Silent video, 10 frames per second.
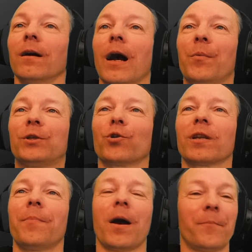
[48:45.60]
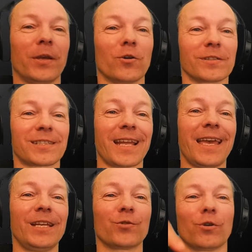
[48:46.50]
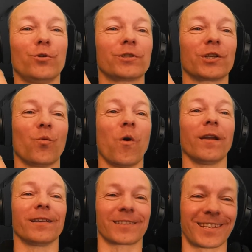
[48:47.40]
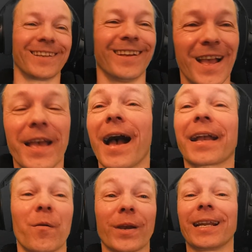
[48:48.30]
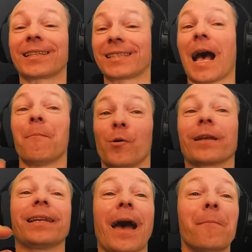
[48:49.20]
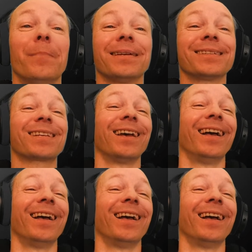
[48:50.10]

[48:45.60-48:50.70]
Are we talking about being on stage or losing your wallet? Okay, we're going to have to start putting numbers.